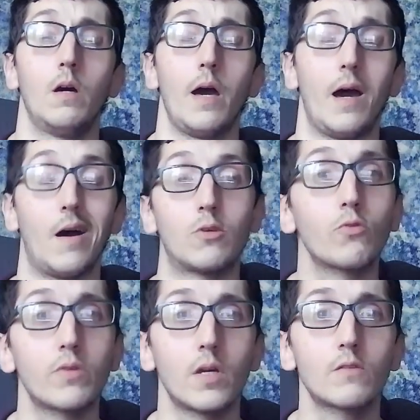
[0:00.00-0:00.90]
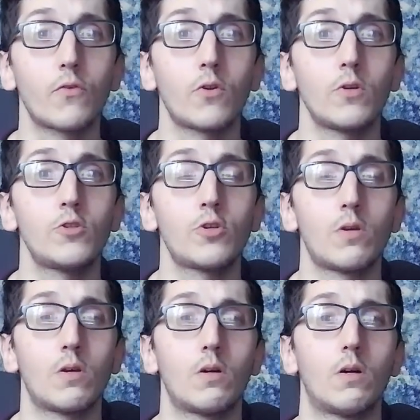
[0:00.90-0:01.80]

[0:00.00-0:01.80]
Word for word: outdoor things footage, um,